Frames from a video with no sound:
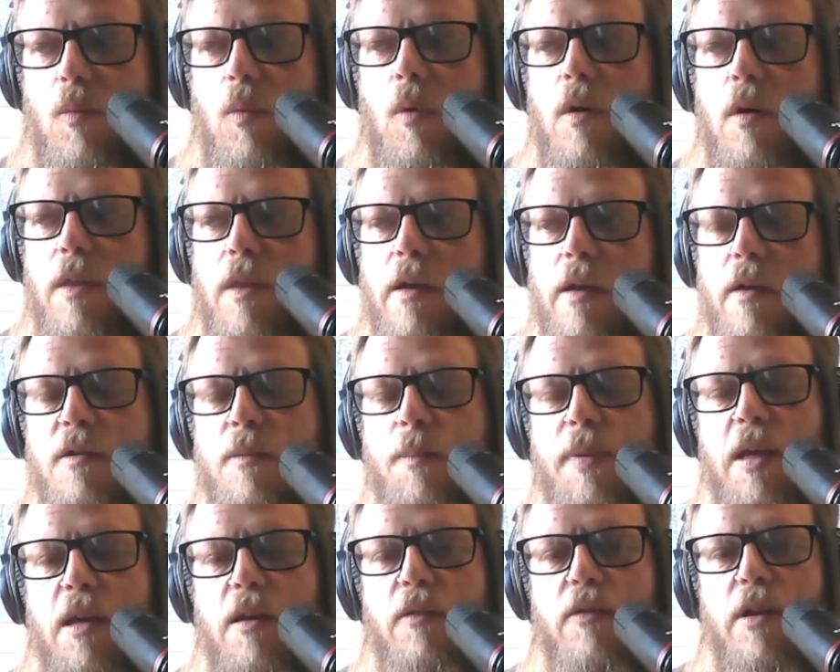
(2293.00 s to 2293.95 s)
what the
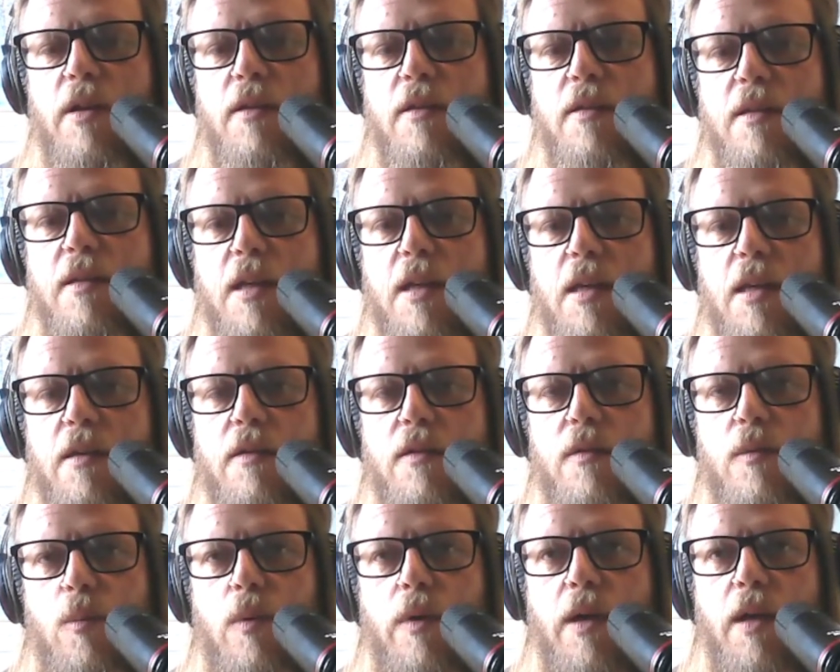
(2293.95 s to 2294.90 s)
experience
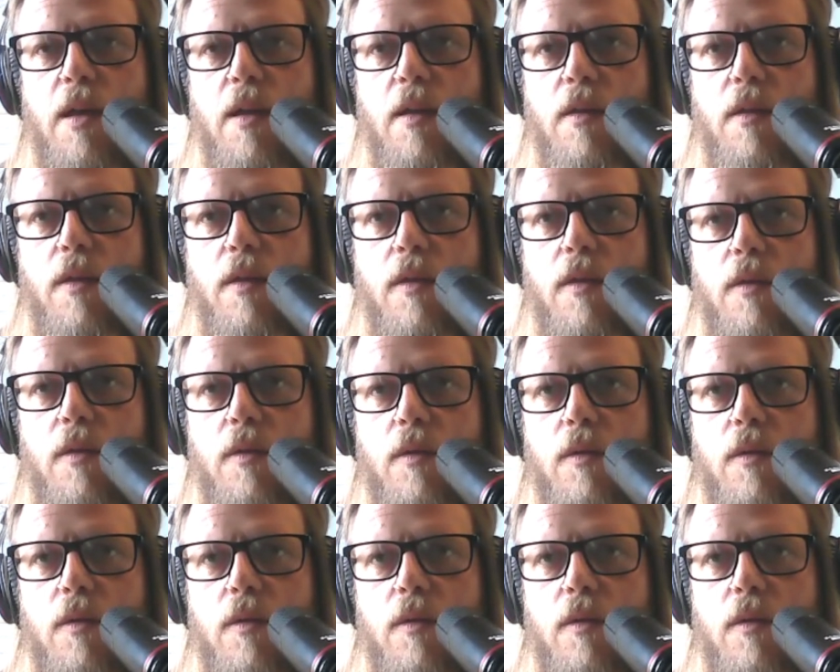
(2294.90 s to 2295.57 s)
is with,